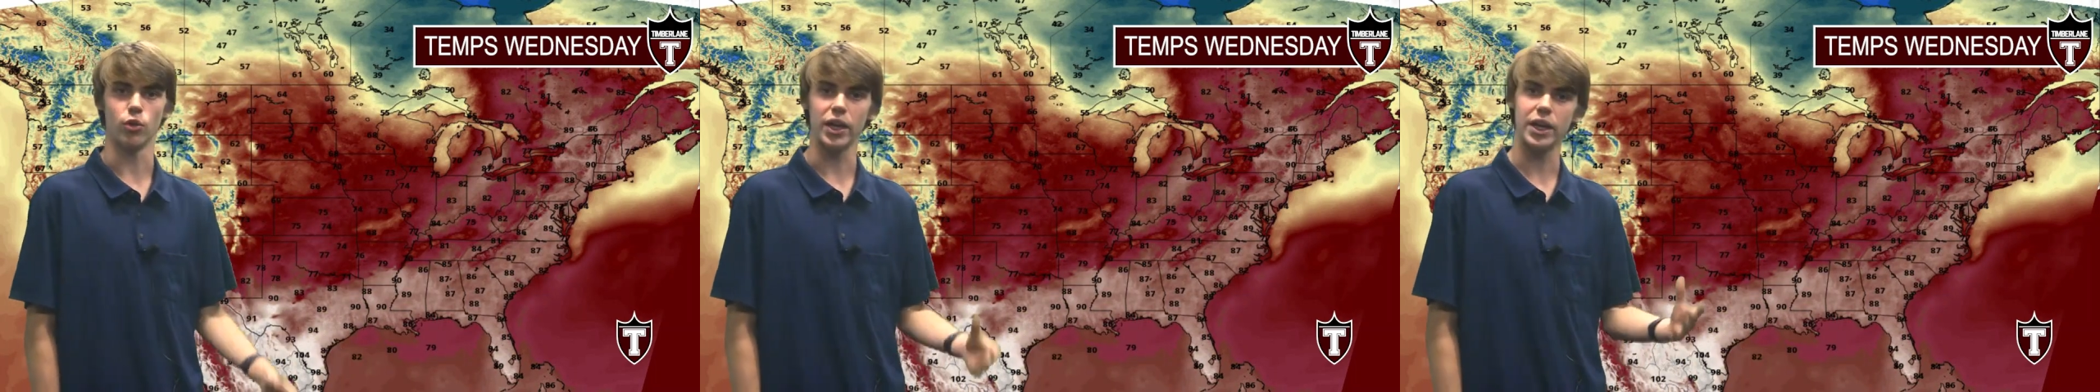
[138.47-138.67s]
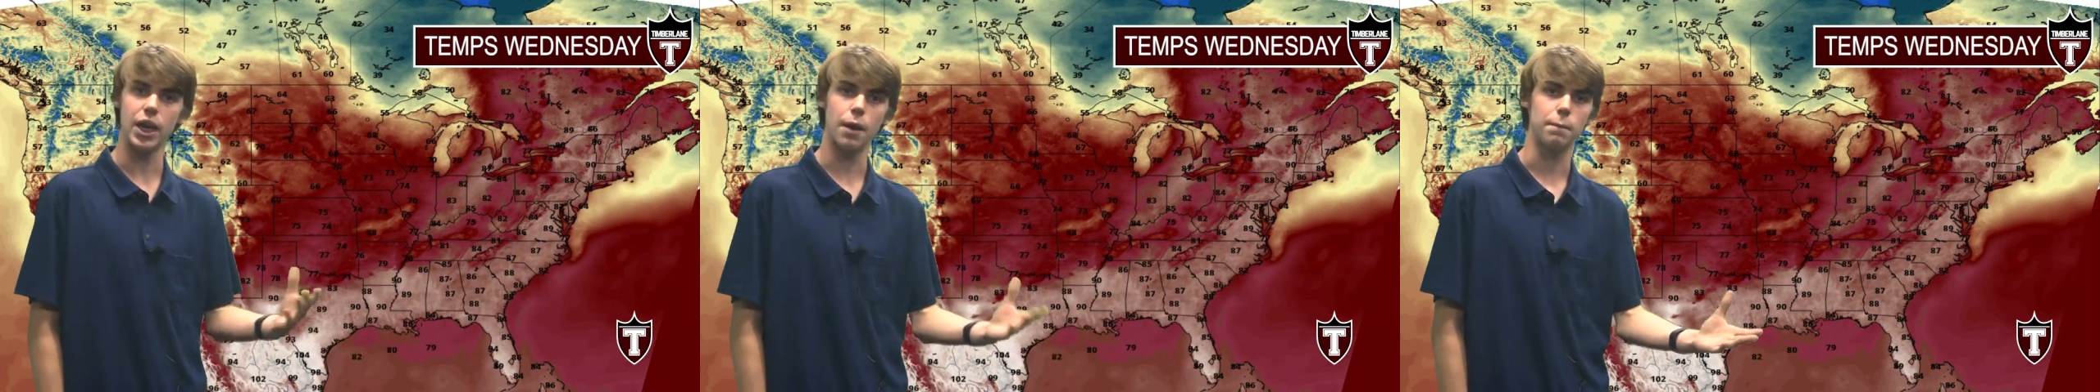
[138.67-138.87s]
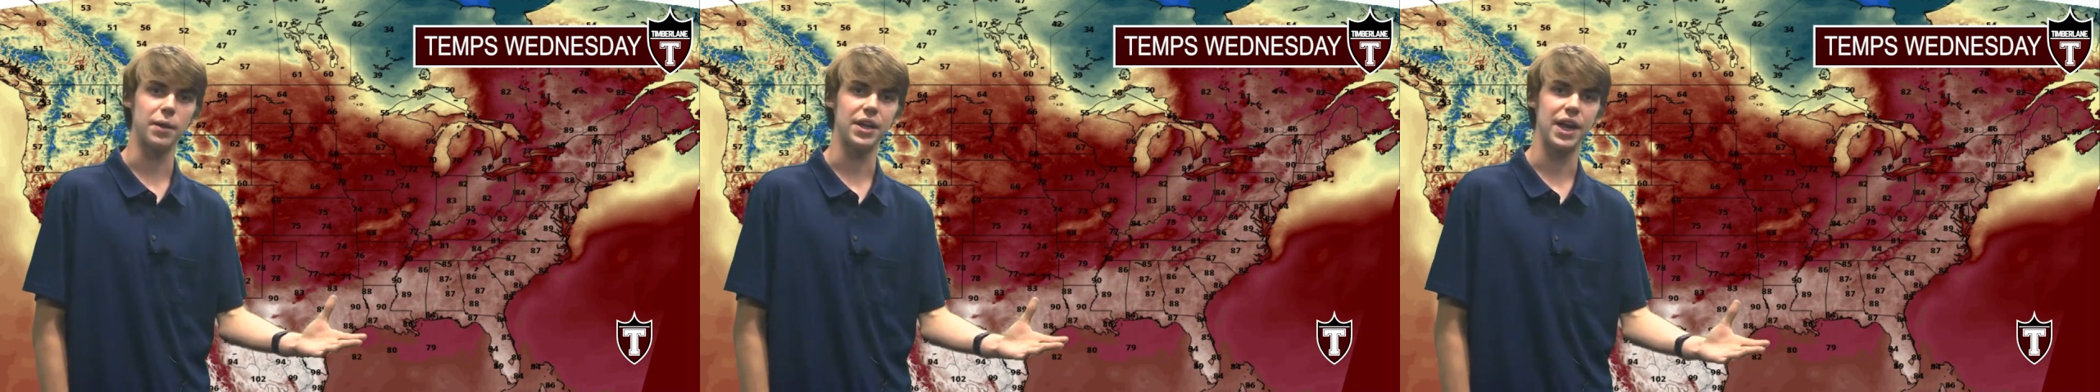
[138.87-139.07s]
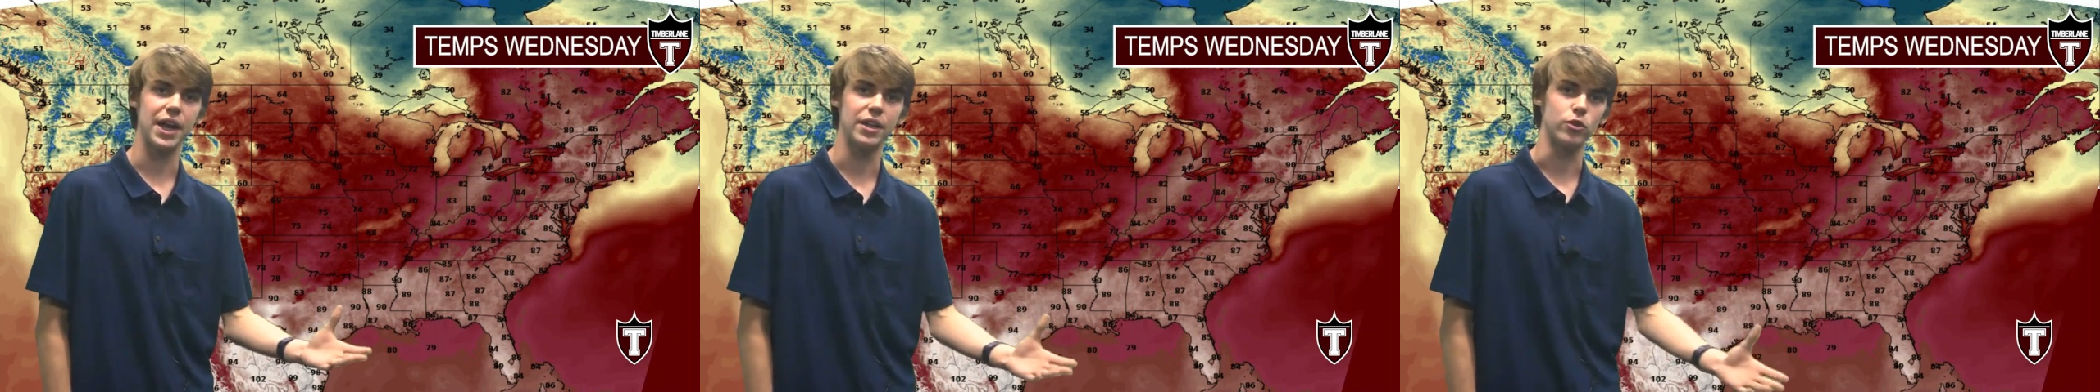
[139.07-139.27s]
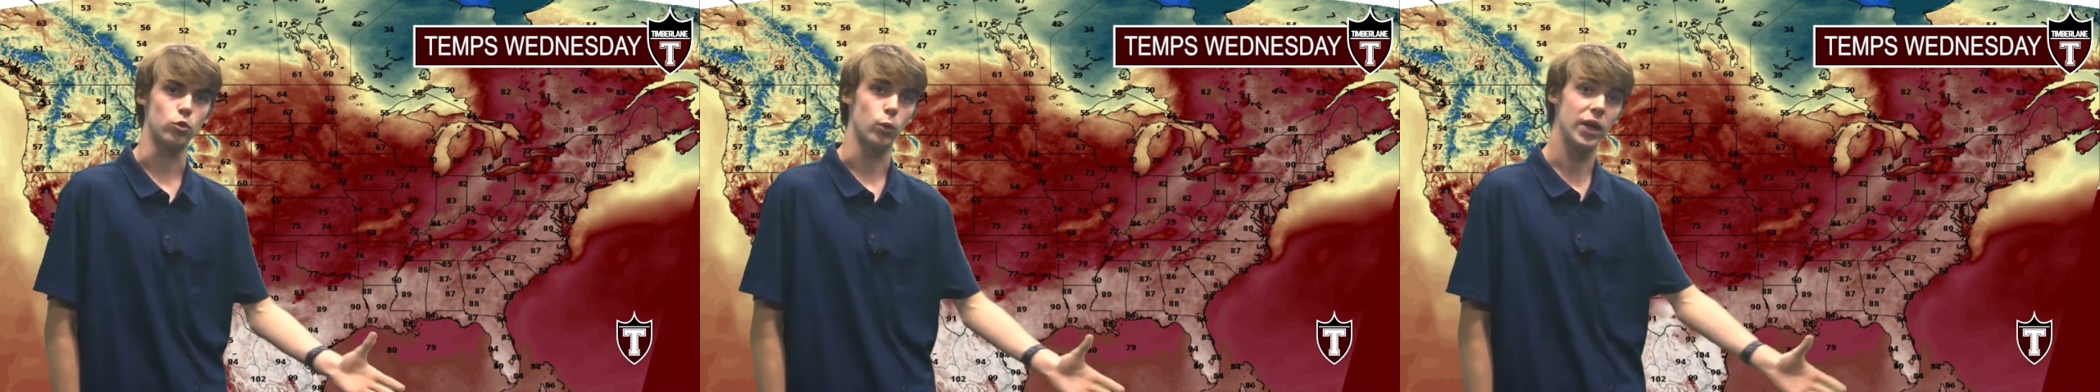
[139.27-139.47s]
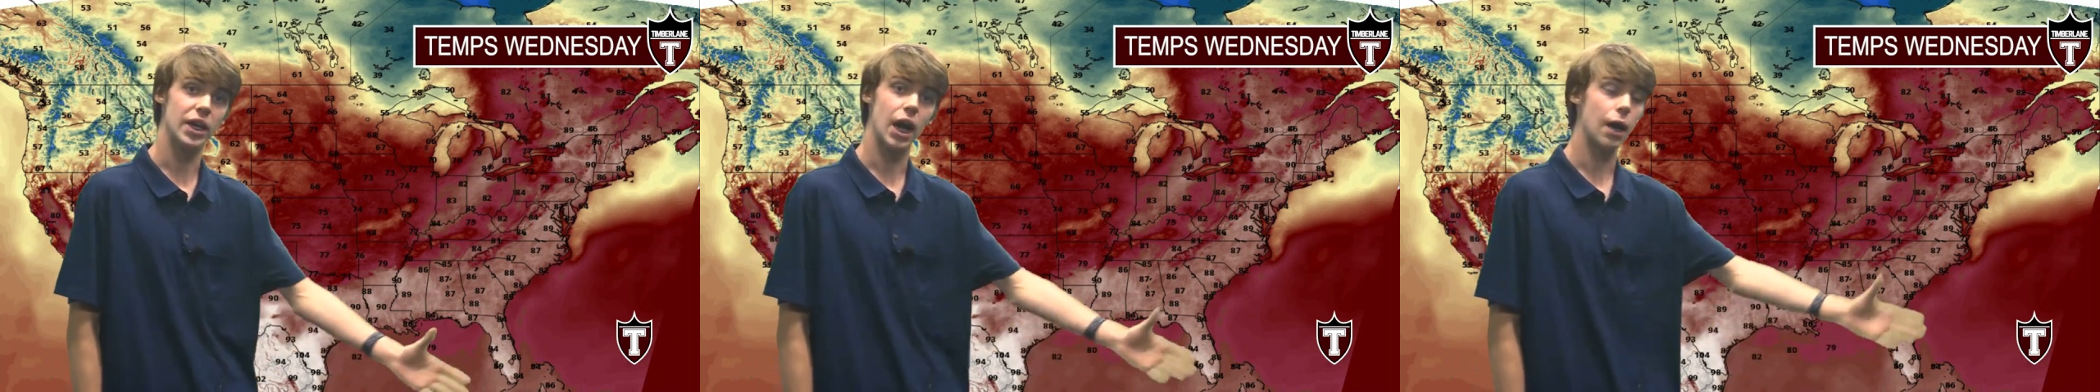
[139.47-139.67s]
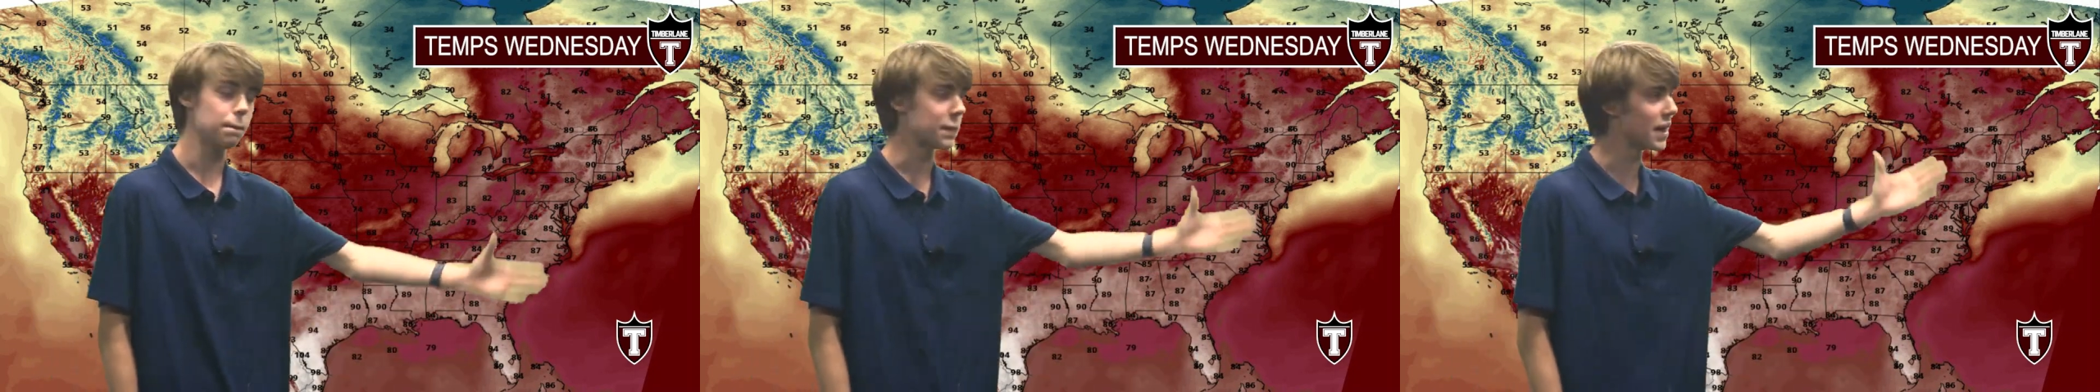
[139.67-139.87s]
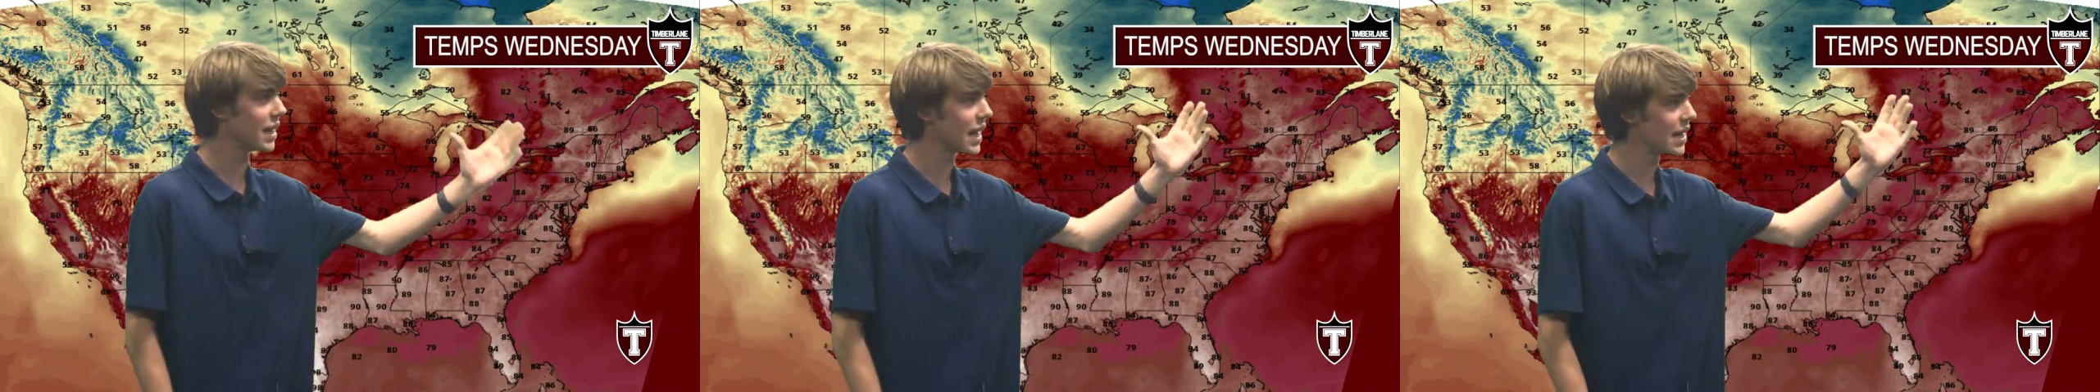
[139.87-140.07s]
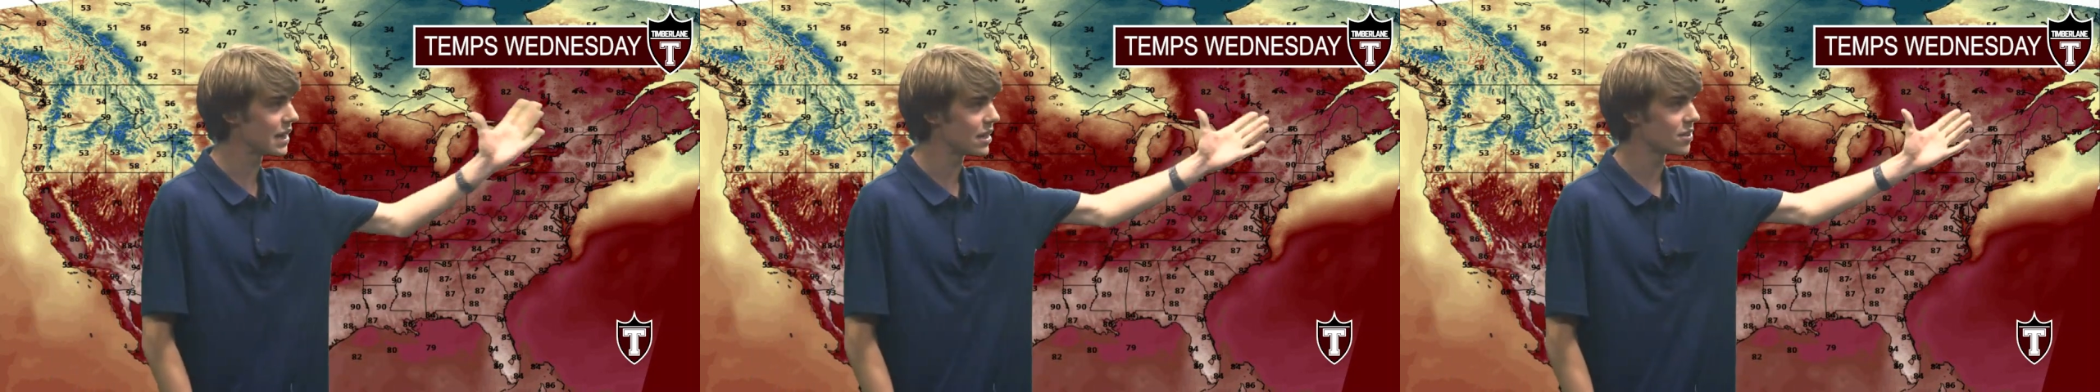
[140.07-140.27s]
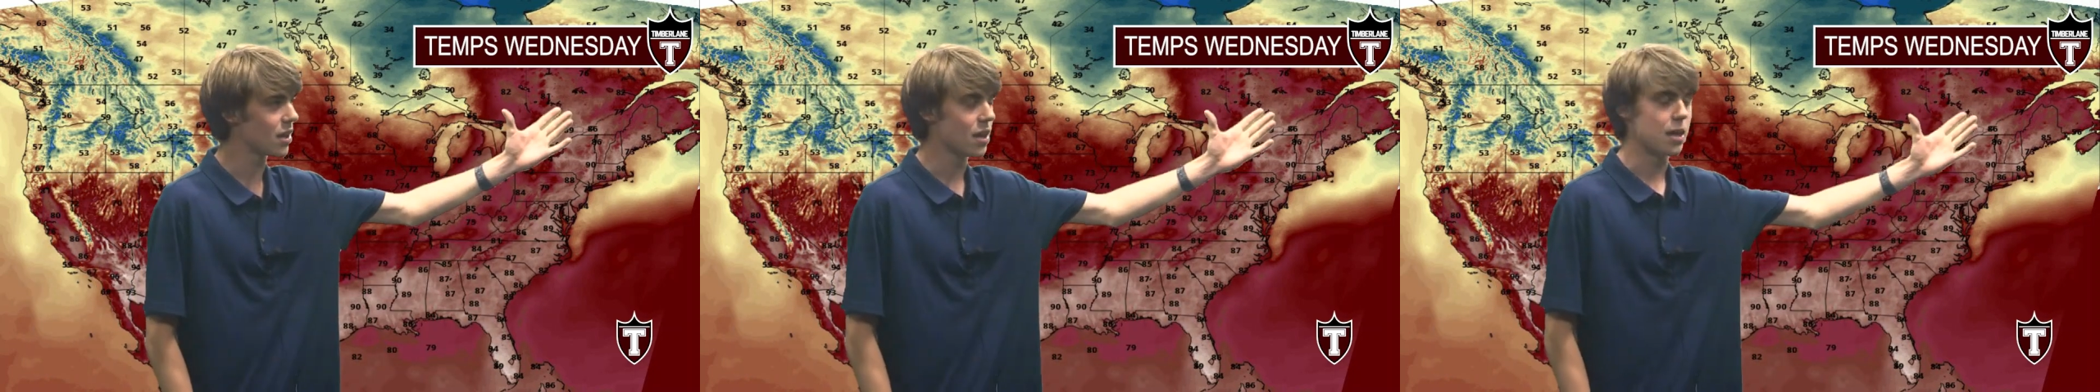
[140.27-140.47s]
they got mid-80s, we got mid-80s,